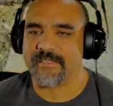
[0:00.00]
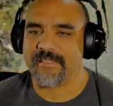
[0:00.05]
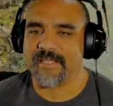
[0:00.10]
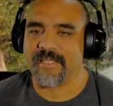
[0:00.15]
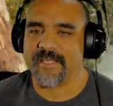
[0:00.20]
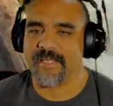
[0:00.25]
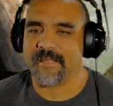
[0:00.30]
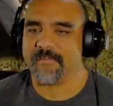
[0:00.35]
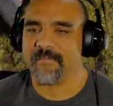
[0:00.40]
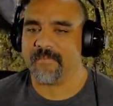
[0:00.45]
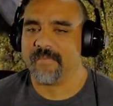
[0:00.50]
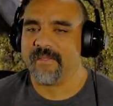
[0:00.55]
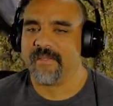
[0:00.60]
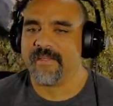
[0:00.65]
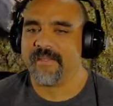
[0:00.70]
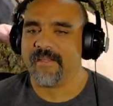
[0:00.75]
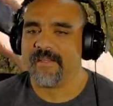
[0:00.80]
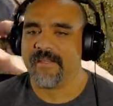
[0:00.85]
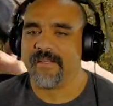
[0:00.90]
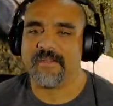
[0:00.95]
game.
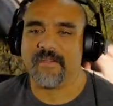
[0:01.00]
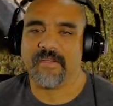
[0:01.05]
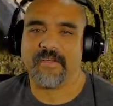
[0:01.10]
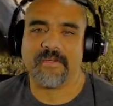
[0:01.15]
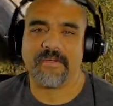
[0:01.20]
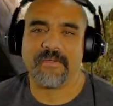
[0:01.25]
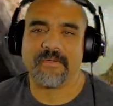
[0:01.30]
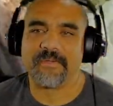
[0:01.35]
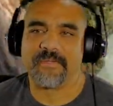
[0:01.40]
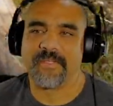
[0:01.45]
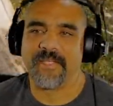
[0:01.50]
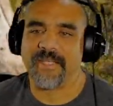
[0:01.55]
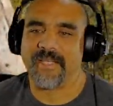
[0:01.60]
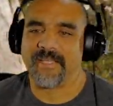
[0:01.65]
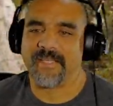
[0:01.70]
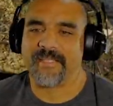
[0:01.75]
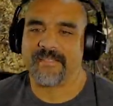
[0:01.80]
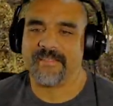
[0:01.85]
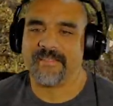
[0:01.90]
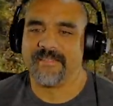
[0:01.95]
I know
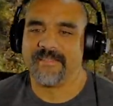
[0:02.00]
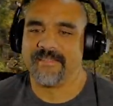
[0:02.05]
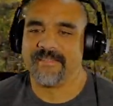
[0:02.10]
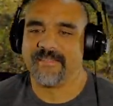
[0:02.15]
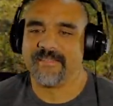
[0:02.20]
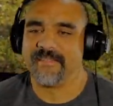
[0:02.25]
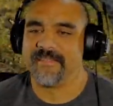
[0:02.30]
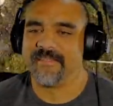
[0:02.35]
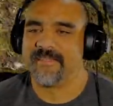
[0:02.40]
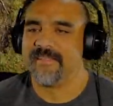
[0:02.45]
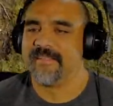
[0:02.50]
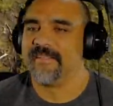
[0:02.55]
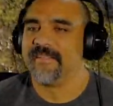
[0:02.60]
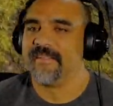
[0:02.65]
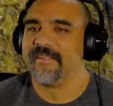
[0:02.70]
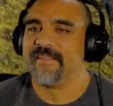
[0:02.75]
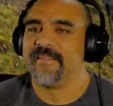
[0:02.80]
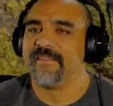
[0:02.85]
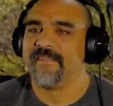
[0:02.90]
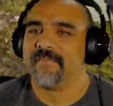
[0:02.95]
that
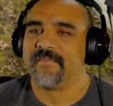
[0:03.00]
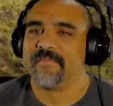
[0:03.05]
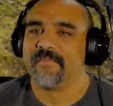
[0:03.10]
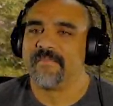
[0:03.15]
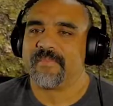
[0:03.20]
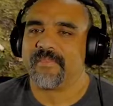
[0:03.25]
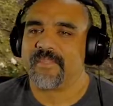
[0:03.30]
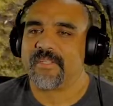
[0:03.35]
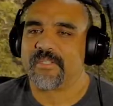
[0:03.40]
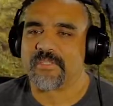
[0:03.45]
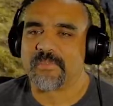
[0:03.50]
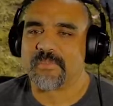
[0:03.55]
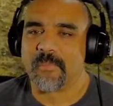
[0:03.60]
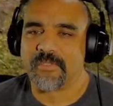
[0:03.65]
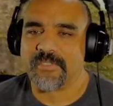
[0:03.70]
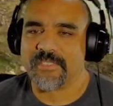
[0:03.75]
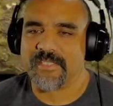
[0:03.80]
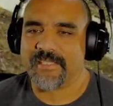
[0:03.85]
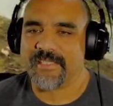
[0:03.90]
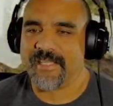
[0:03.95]
there's
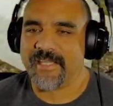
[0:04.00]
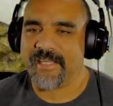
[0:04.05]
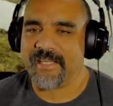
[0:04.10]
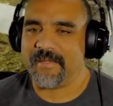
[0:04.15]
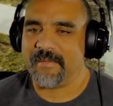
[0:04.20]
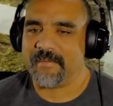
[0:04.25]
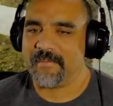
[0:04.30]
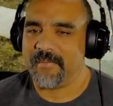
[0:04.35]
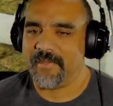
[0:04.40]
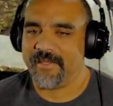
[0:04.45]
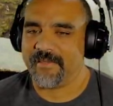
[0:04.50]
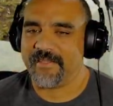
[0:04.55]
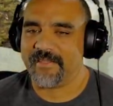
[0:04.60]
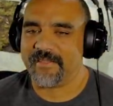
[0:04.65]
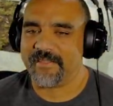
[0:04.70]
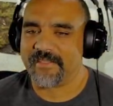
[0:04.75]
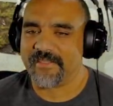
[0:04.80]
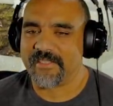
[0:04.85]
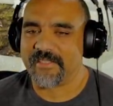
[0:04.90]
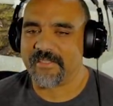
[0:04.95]
more to the game, and
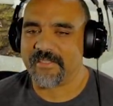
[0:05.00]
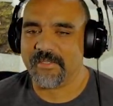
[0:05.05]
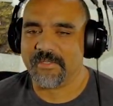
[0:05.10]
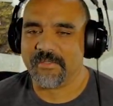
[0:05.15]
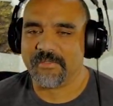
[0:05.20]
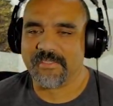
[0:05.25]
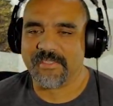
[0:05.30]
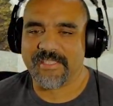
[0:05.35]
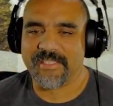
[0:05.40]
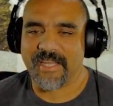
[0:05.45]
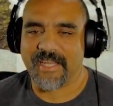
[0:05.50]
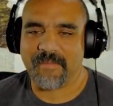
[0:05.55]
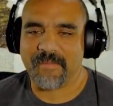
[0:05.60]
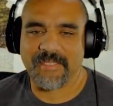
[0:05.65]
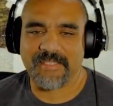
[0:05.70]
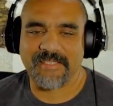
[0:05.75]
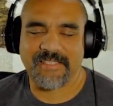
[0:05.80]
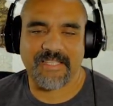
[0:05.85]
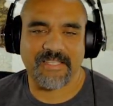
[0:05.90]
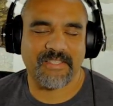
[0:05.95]
there's
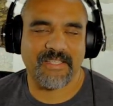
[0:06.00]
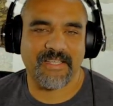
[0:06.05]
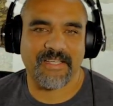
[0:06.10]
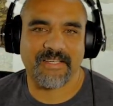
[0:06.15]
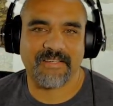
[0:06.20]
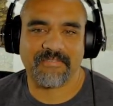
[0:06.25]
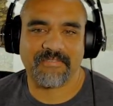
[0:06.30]
zombies that you gotta